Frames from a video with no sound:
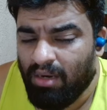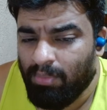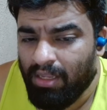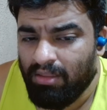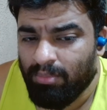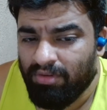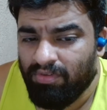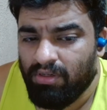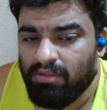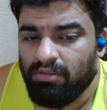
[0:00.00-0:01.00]
play in the
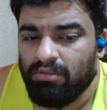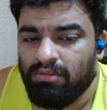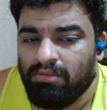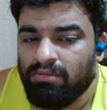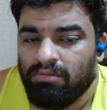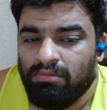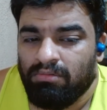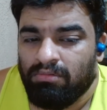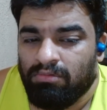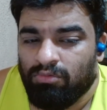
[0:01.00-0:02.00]
midfield.
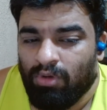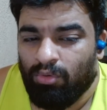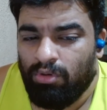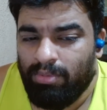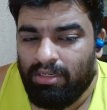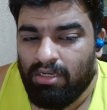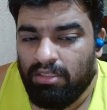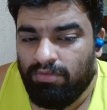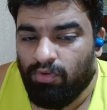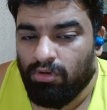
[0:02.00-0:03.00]
Why would it be
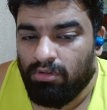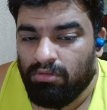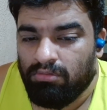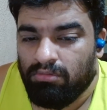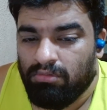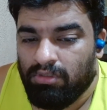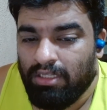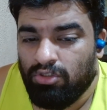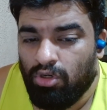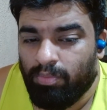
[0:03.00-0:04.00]
Trent's fault?
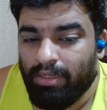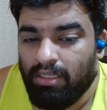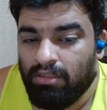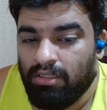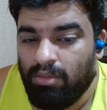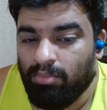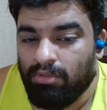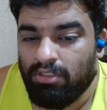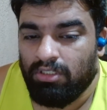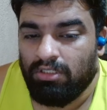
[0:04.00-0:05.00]
Trent's not picking the team.
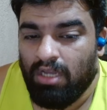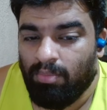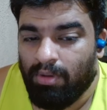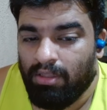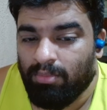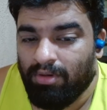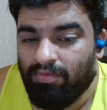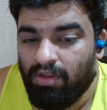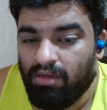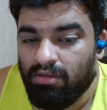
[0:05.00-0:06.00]
He just can't play in the
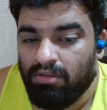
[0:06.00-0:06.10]
midfield.